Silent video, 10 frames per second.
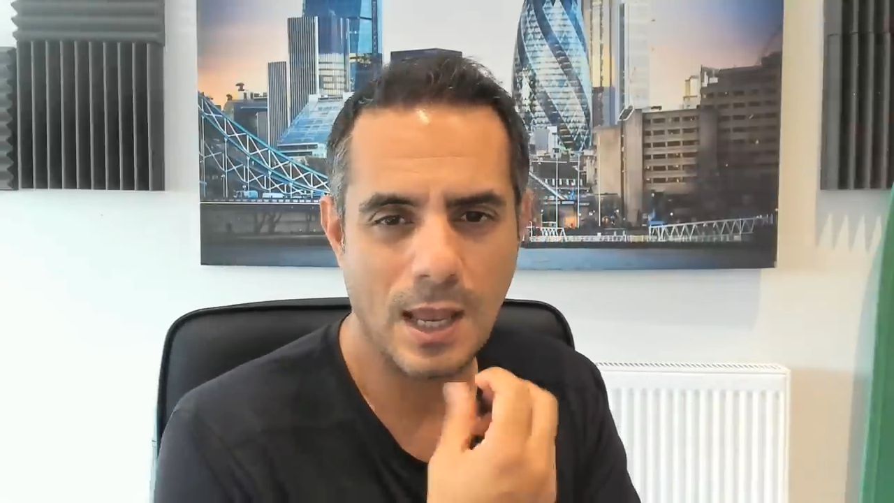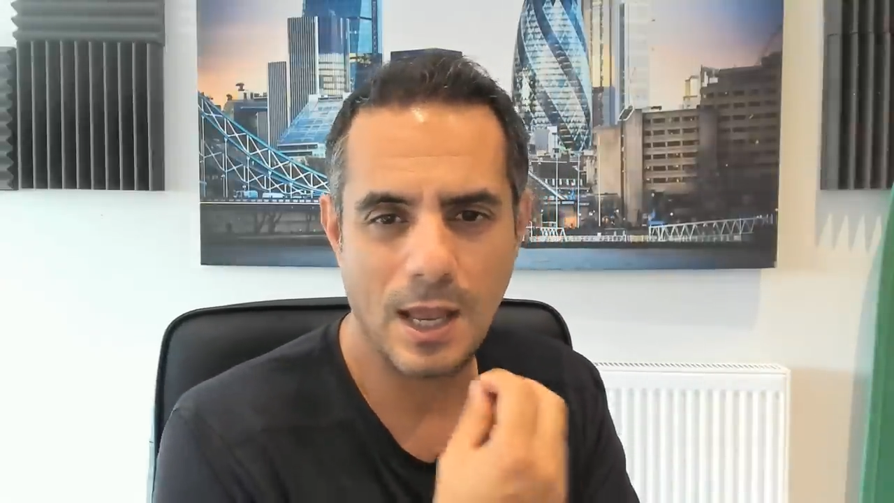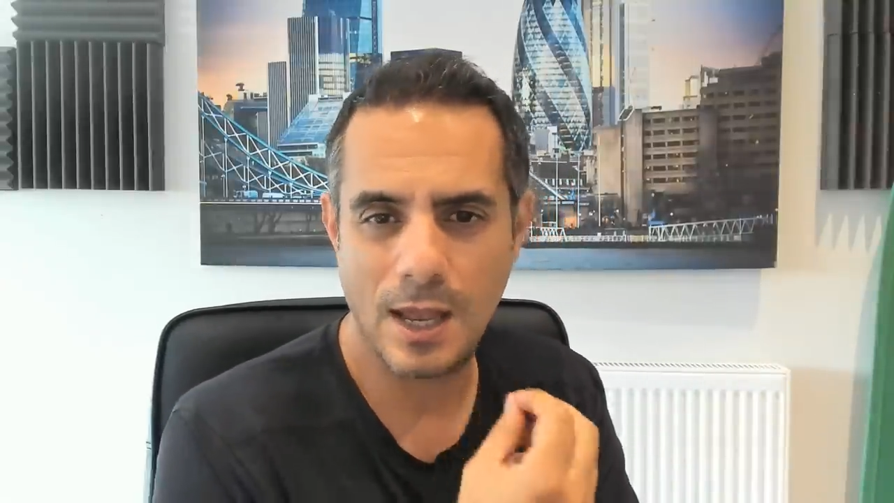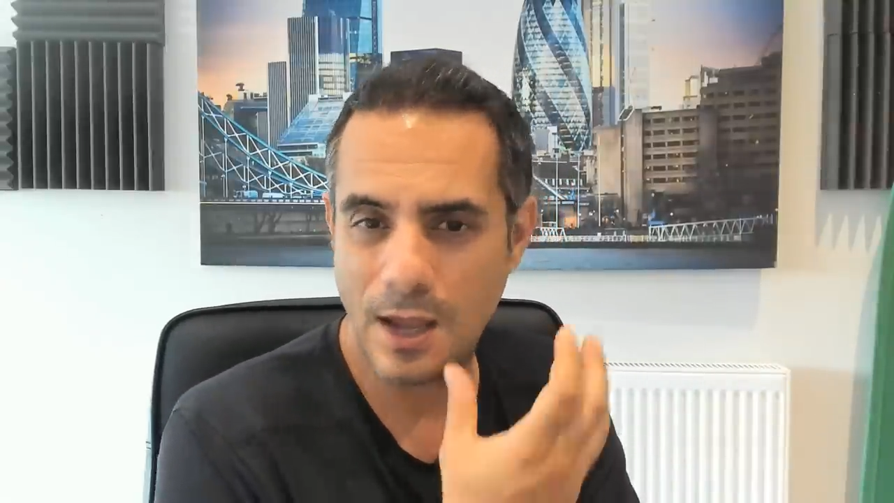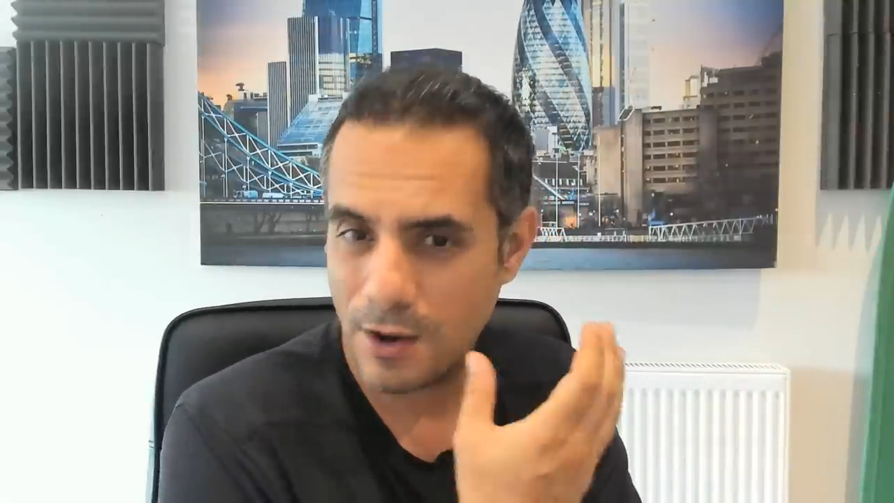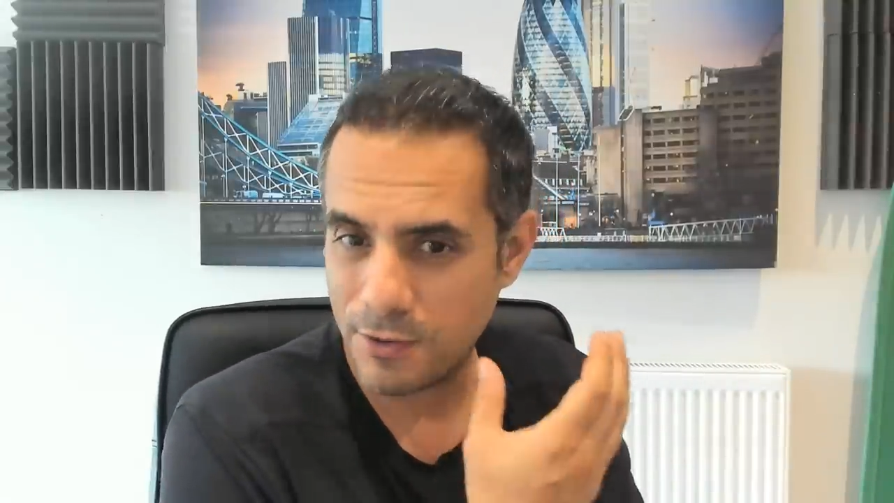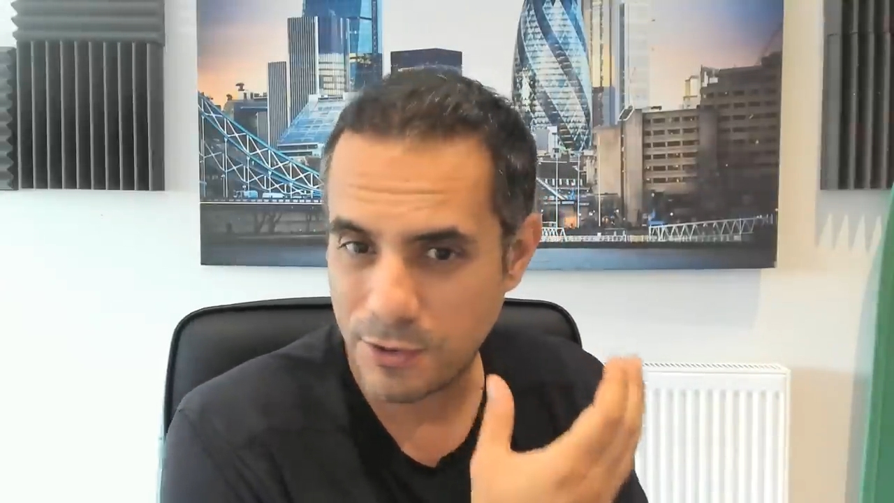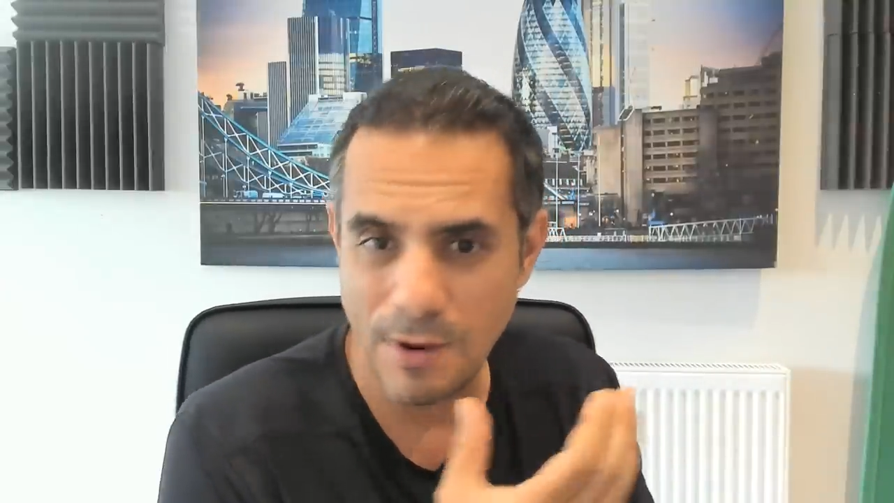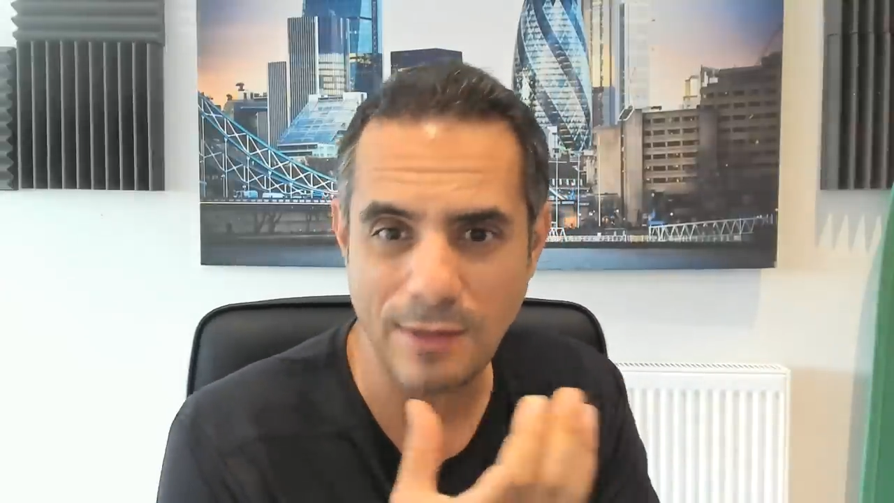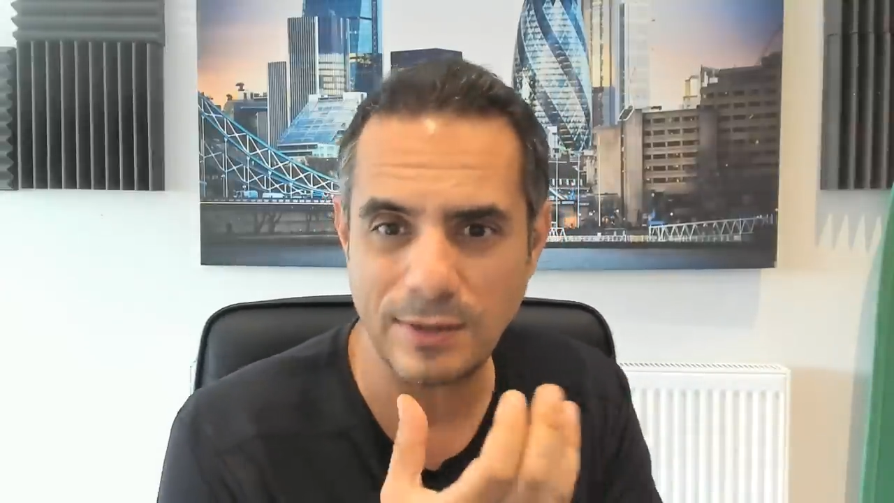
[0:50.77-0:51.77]

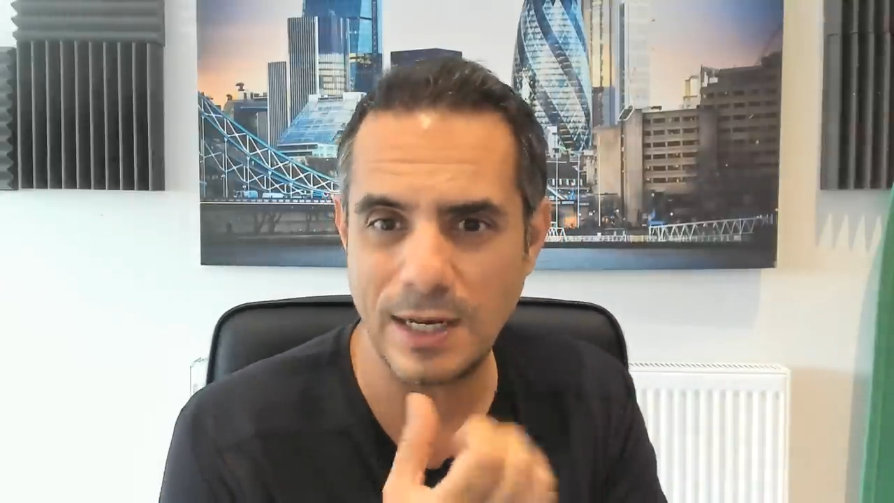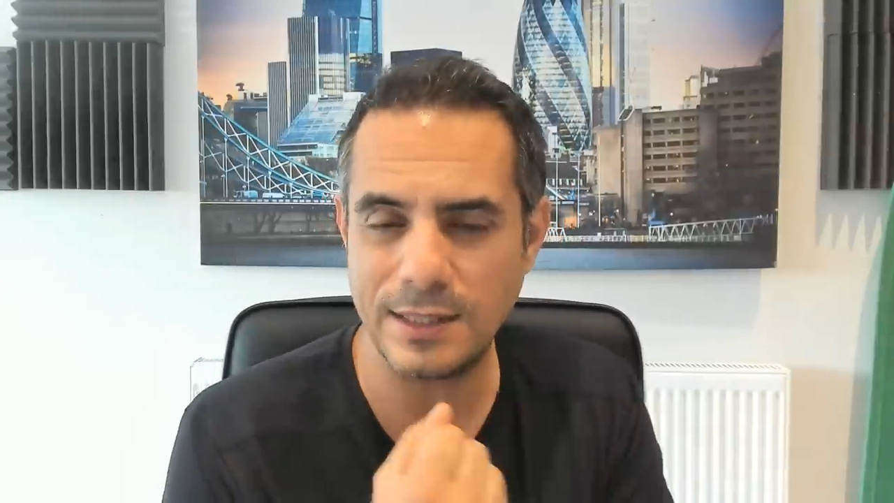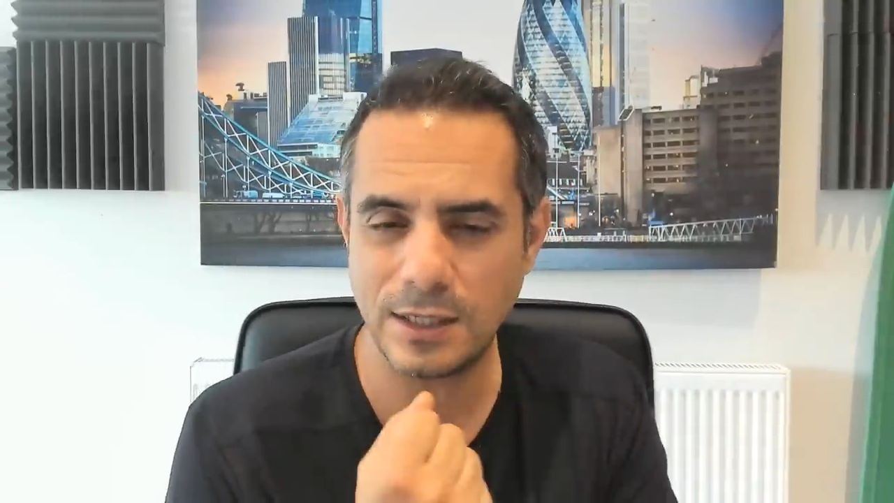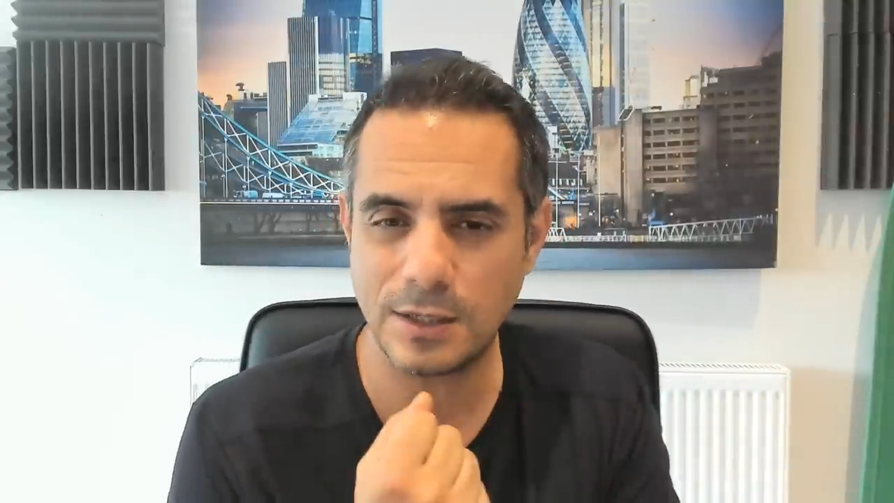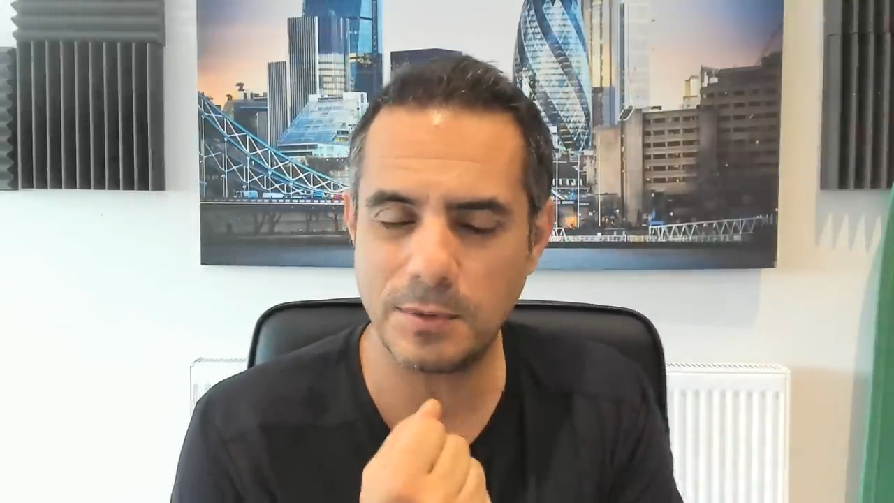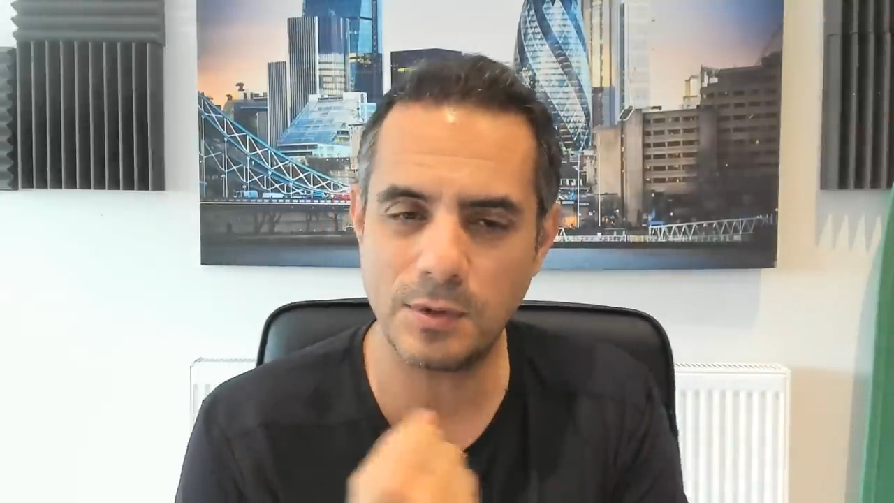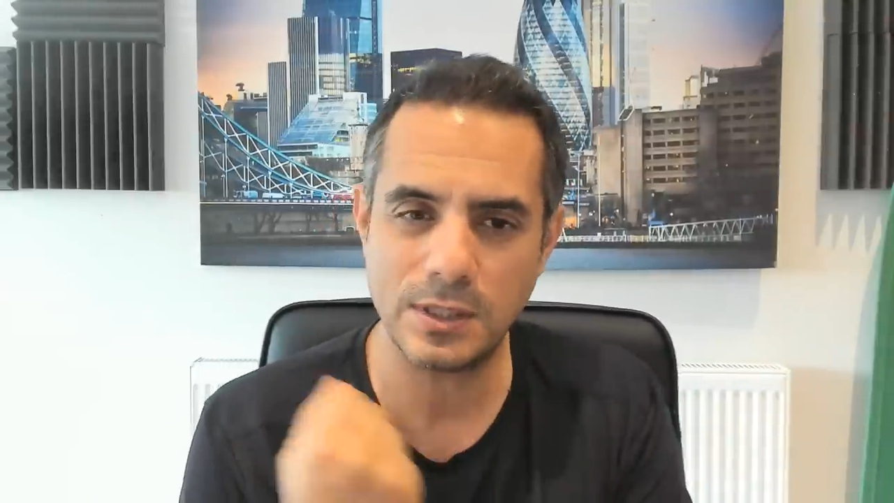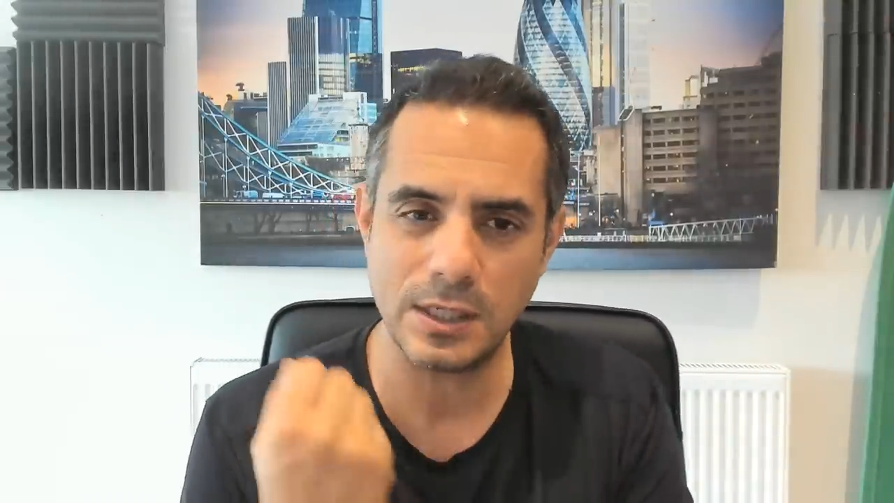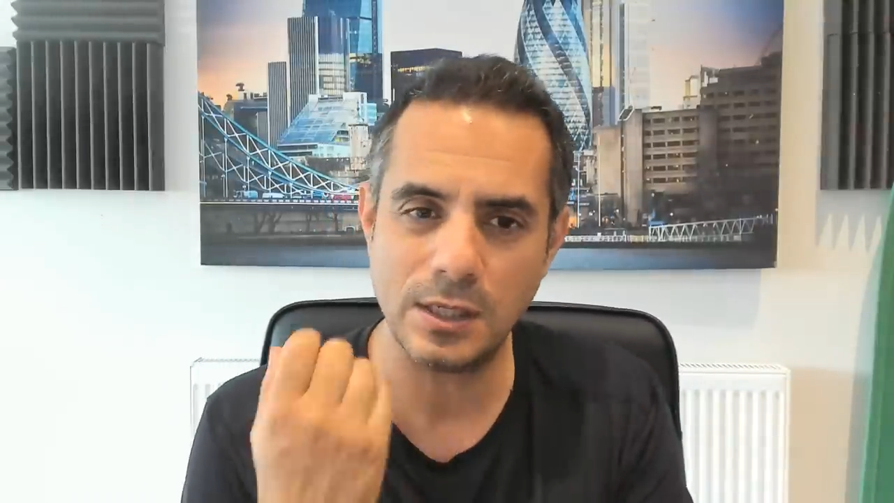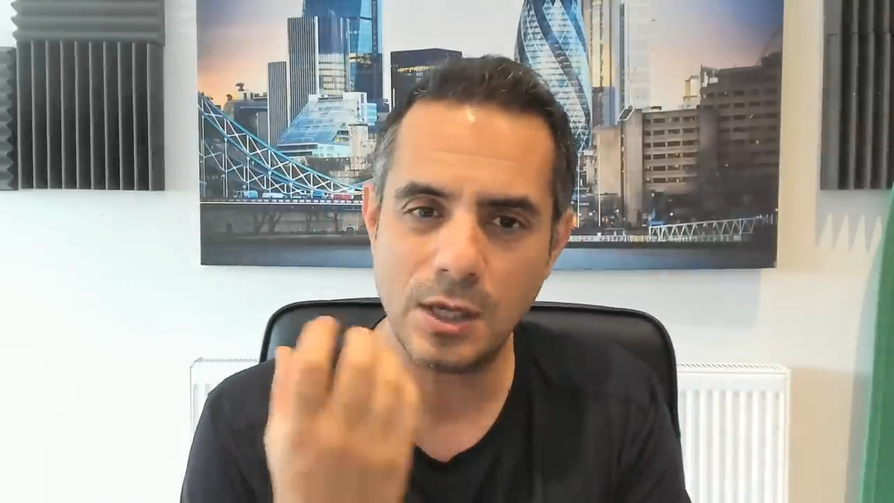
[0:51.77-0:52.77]
throughout the lending
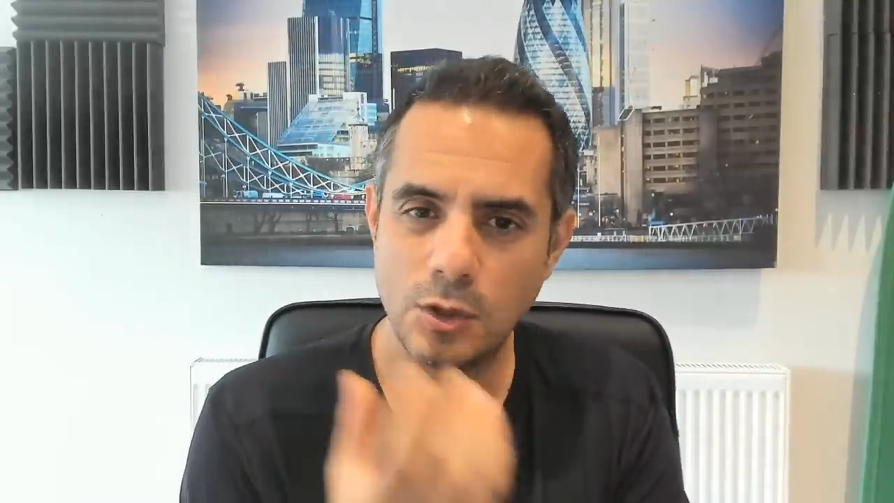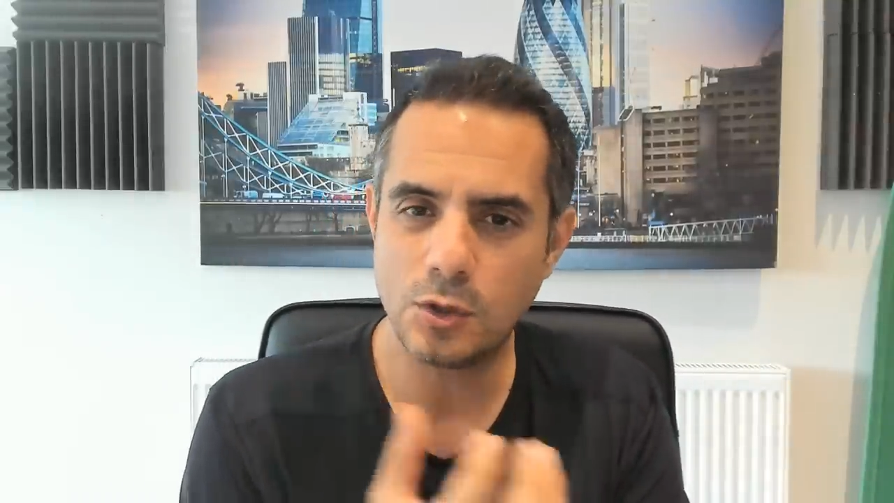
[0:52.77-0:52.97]
community